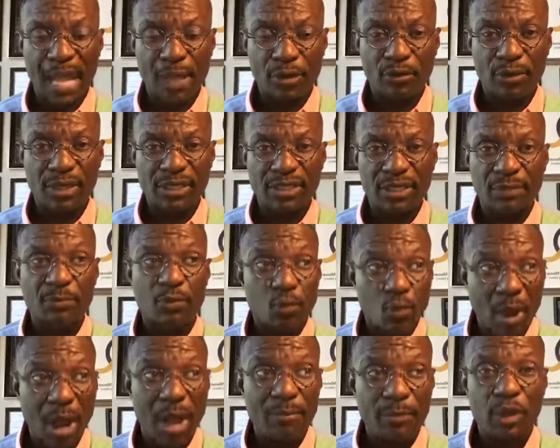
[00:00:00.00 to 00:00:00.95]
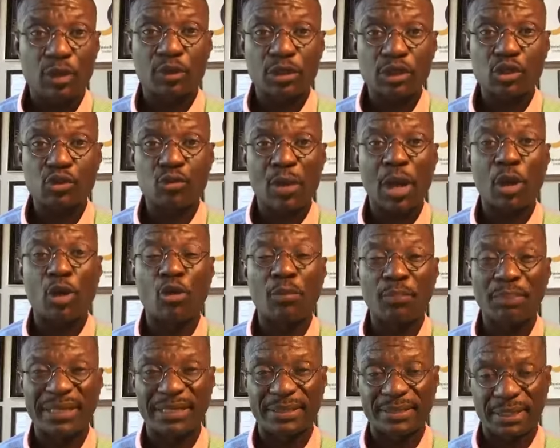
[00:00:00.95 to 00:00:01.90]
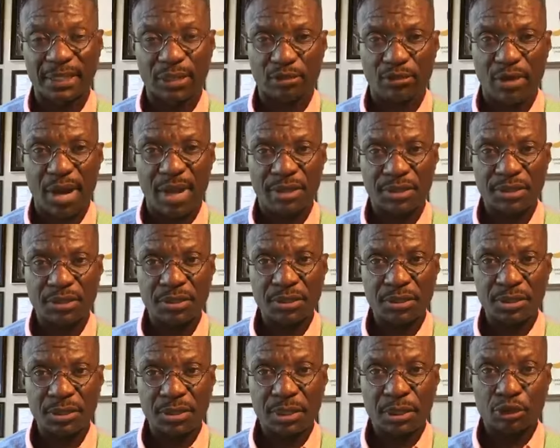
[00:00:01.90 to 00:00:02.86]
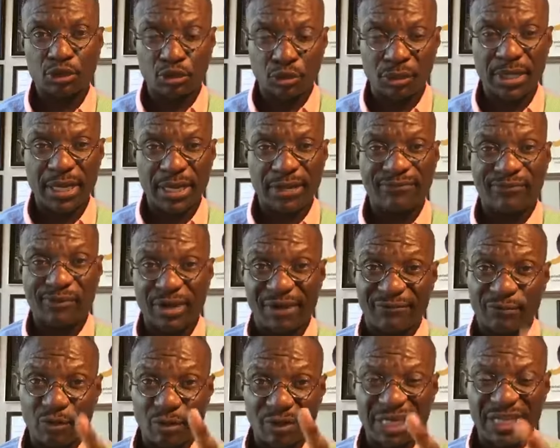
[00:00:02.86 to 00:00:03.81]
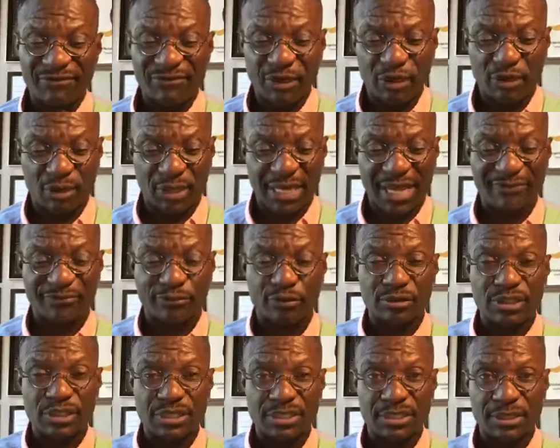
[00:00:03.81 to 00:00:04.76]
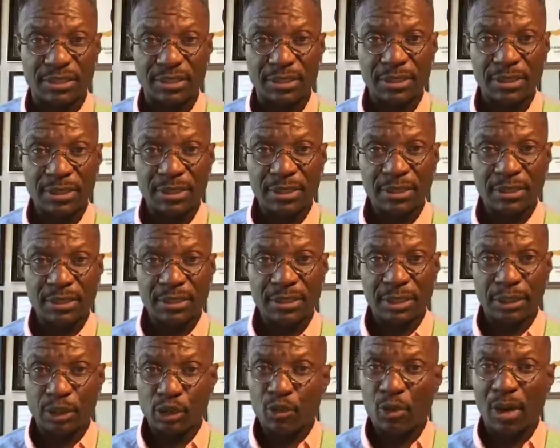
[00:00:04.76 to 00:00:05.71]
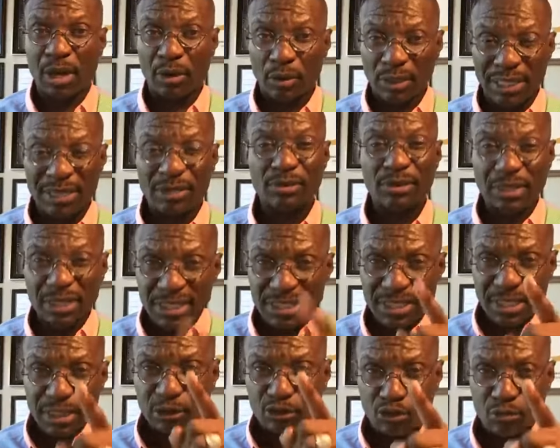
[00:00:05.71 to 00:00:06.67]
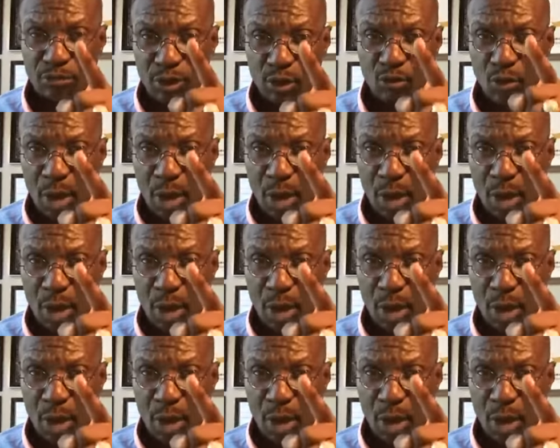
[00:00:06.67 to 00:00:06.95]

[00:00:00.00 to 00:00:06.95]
Are you listening? Why? Because you are complete in Christ. Today, if you have not given your life to Jesus, you are listening to me.